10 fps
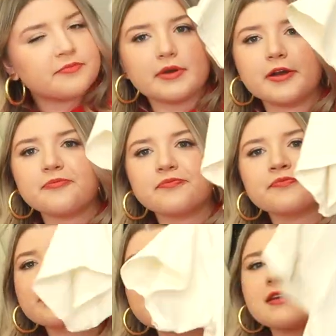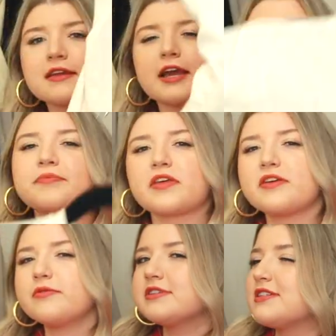But yeah, I
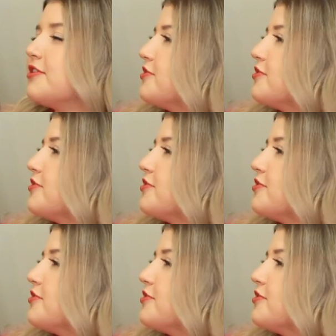think we're still